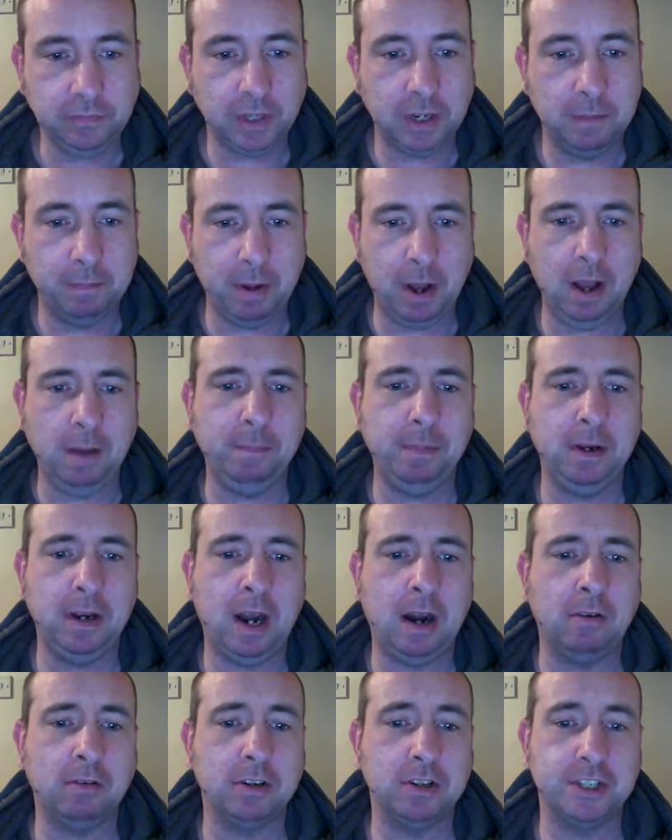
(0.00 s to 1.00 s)

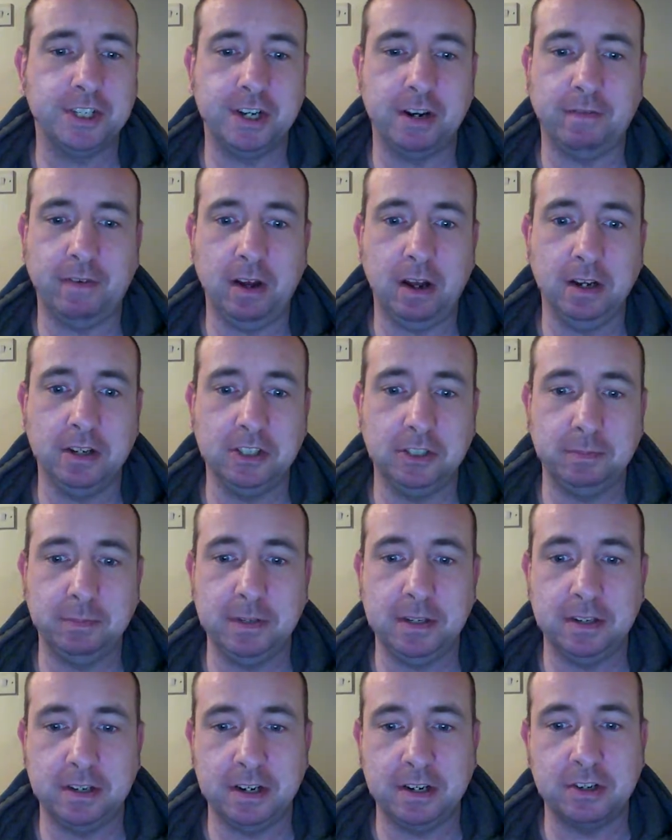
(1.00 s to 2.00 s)
popularity of
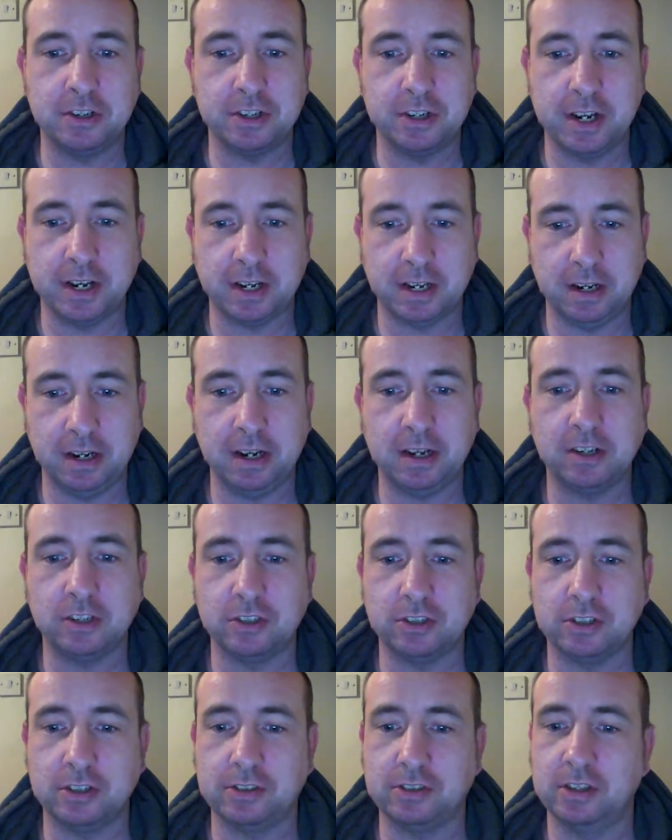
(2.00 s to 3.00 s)
high-speed internet
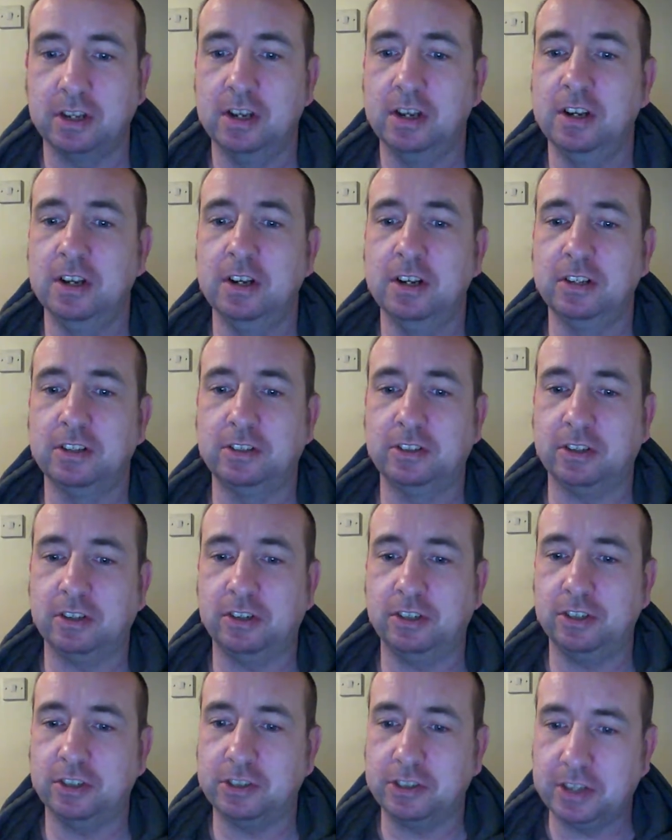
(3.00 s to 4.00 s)
connections
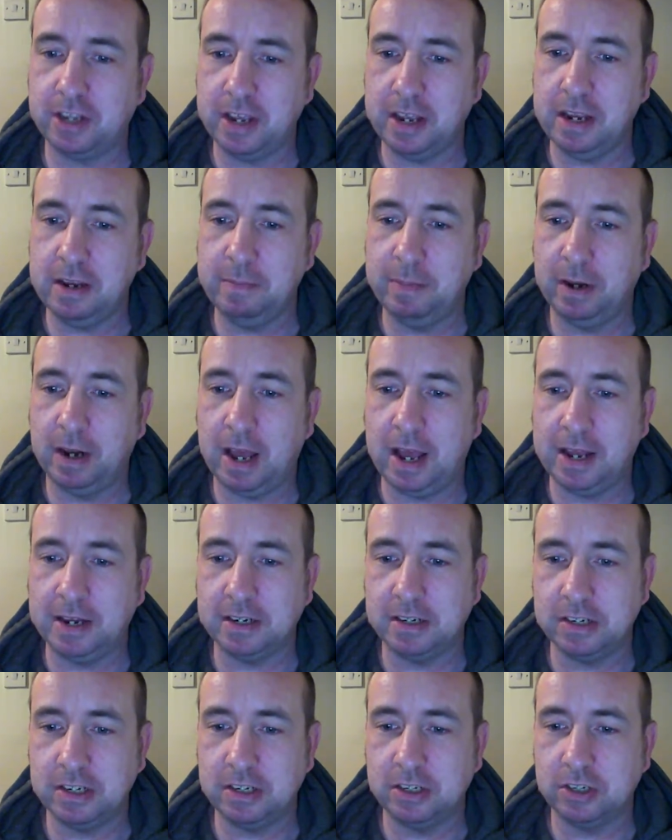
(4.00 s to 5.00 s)
such as cable and
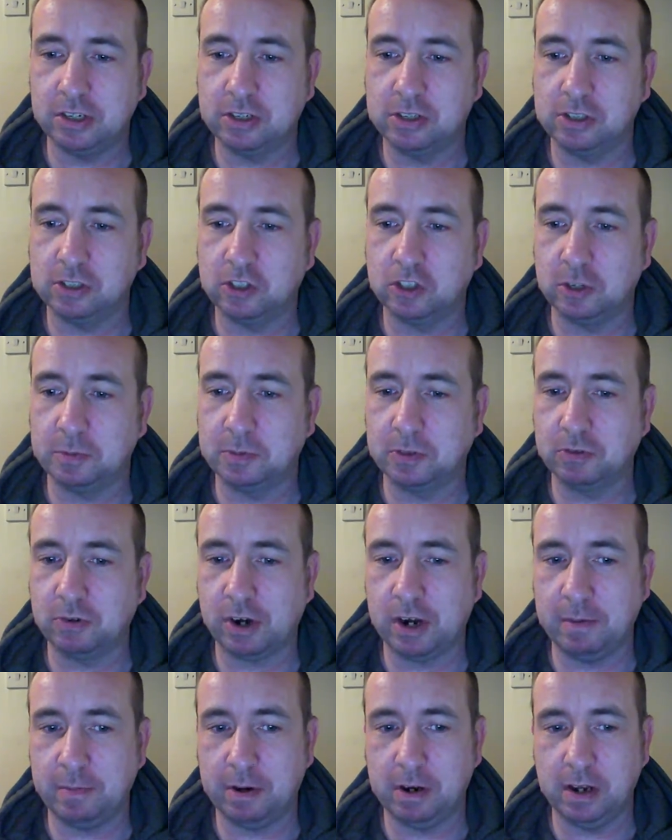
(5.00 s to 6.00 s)
digital
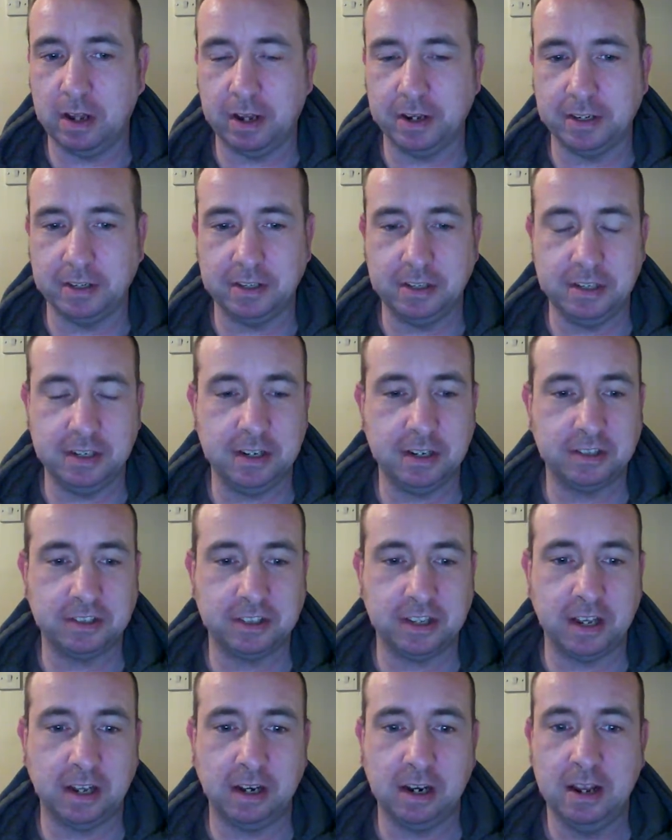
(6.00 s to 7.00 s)
subscriber line
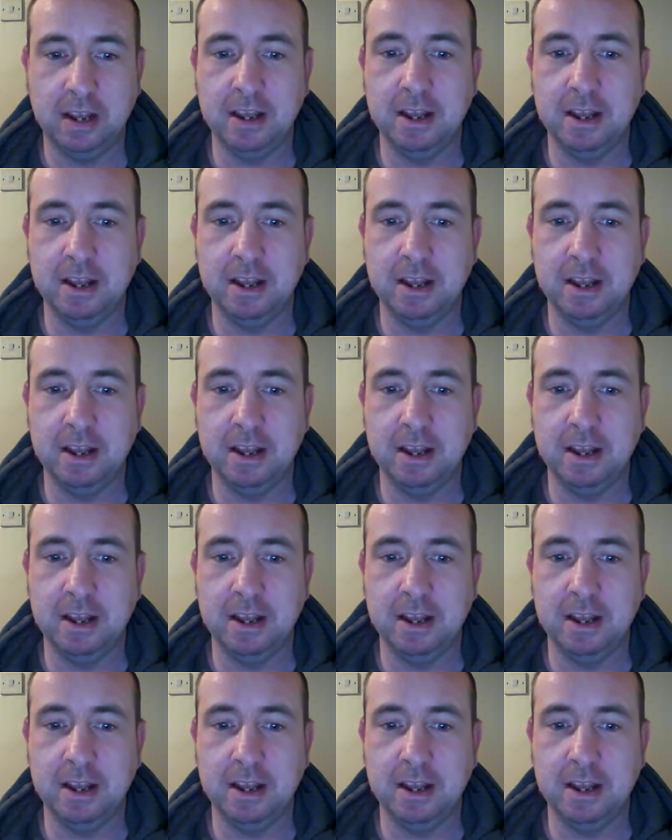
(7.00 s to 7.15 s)
DSL.